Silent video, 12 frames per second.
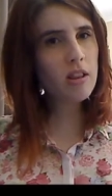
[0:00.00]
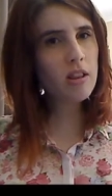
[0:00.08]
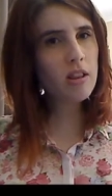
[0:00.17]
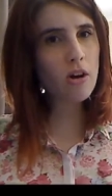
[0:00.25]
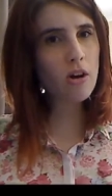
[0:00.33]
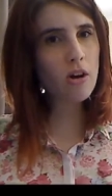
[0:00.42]

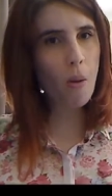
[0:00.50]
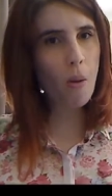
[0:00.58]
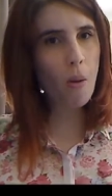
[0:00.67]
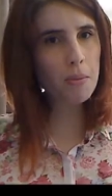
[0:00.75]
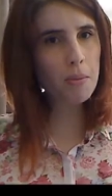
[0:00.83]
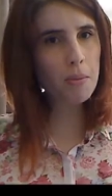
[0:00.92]
like a
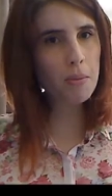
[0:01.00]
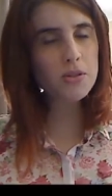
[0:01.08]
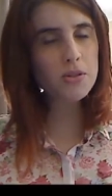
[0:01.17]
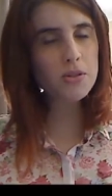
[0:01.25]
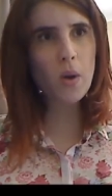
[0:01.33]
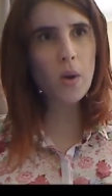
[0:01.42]
compliment
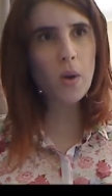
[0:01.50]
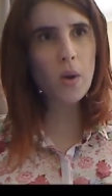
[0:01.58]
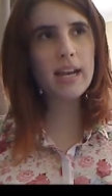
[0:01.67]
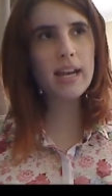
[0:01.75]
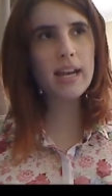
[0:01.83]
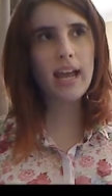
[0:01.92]
when
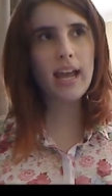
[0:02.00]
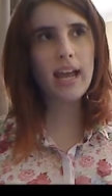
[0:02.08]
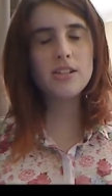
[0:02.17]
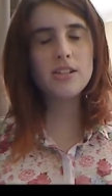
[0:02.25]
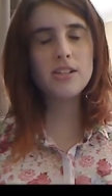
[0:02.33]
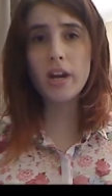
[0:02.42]
a
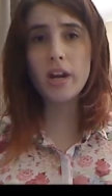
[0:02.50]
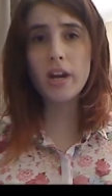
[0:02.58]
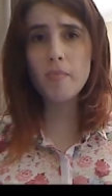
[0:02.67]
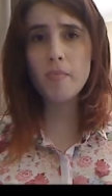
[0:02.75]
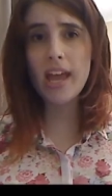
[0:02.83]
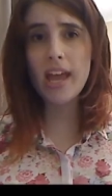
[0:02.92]
strange
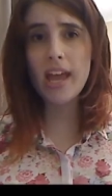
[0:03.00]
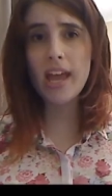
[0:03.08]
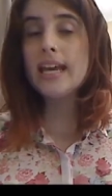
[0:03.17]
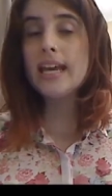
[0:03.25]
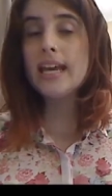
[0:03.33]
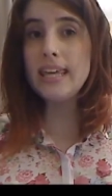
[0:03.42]
man
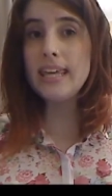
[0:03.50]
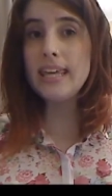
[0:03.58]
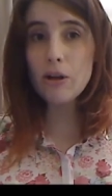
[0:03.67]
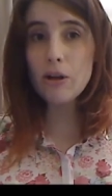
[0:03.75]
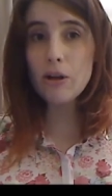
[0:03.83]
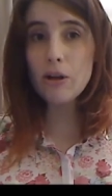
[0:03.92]

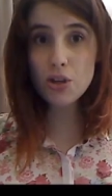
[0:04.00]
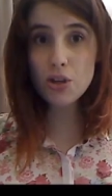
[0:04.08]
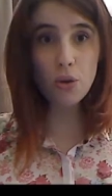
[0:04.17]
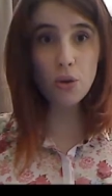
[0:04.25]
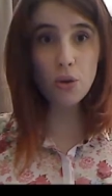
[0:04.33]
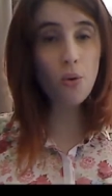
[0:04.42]
yells at
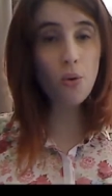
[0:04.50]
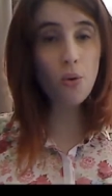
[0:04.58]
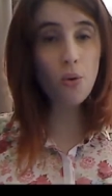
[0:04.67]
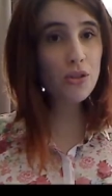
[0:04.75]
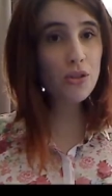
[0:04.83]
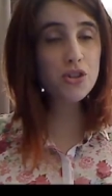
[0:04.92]
you
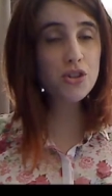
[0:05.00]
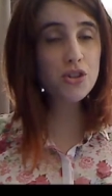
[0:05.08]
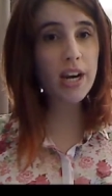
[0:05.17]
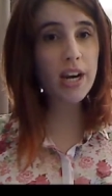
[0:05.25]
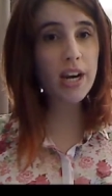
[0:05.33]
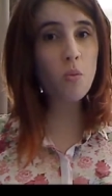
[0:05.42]
on the
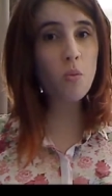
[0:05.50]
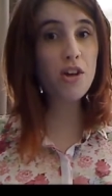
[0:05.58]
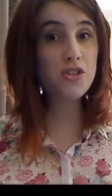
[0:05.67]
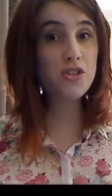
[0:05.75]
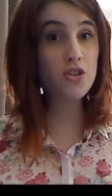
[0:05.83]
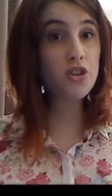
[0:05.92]
street
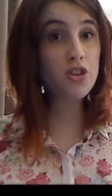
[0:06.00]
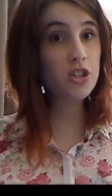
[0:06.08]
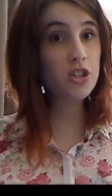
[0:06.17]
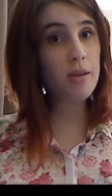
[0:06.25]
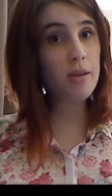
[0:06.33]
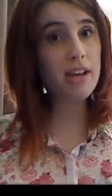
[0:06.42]
whilst you're
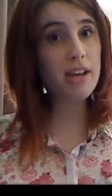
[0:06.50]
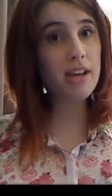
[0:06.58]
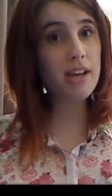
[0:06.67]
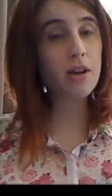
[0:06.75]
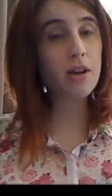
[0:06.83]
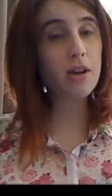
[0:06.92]
usually by
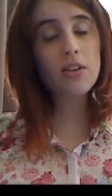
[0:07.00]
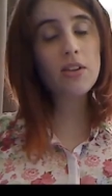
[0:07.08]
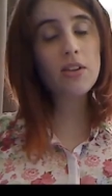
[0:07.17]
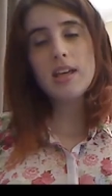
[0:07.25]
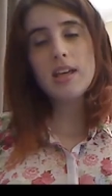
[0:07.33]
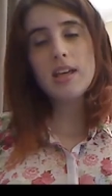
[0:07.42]
yourself
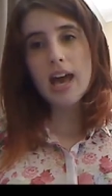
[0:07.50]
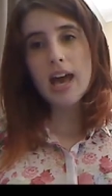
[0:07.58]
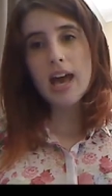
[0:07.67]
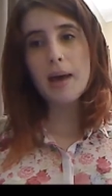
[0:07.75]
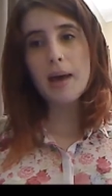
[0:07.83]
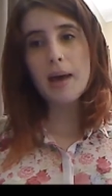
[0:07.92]

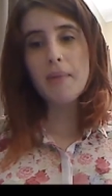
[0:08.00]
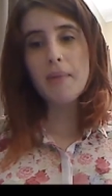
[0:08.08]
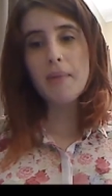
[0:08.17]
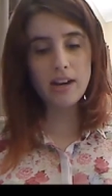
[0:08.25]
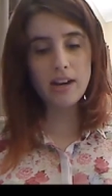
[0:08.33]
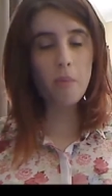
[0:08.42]

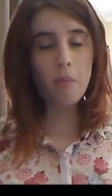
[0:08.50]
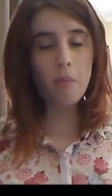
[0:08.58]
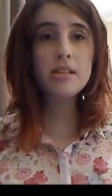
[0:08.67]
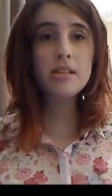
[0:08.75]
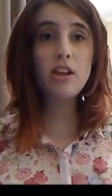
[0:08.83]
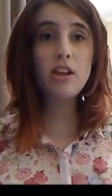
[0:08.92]
and comments
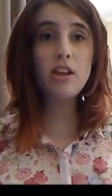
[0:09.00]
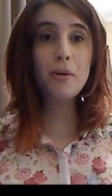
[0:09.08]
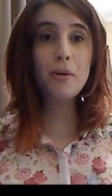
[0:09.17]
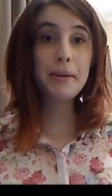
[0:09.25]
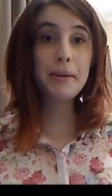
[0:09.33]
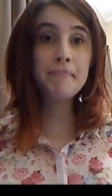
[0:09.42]
about your
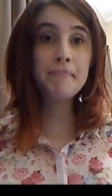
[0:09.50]
body.